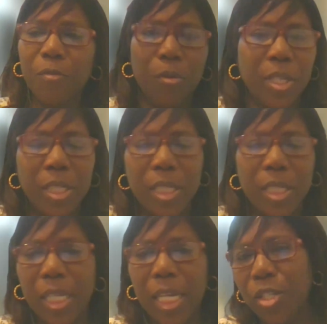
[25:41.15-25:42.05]
for
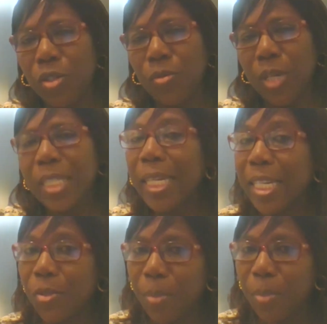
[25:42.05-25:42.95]
international students and
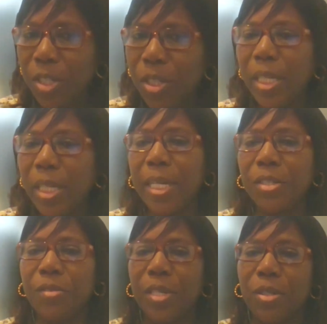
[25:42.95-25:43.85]
especially
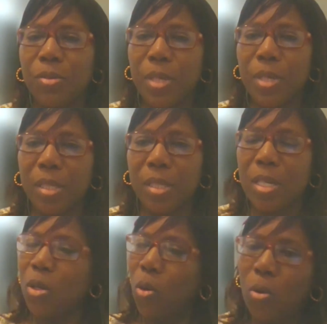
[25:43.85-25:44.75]
Nigerian students
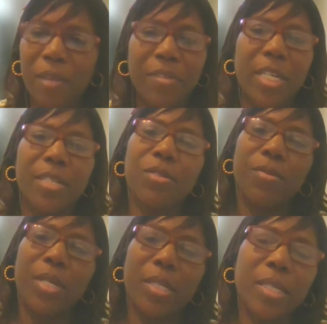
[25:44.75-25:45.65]
or African
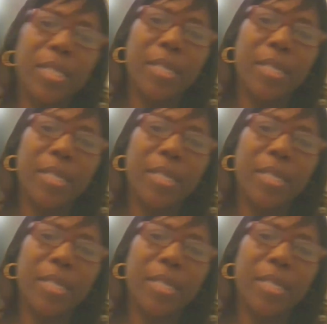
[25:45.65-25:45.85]
students?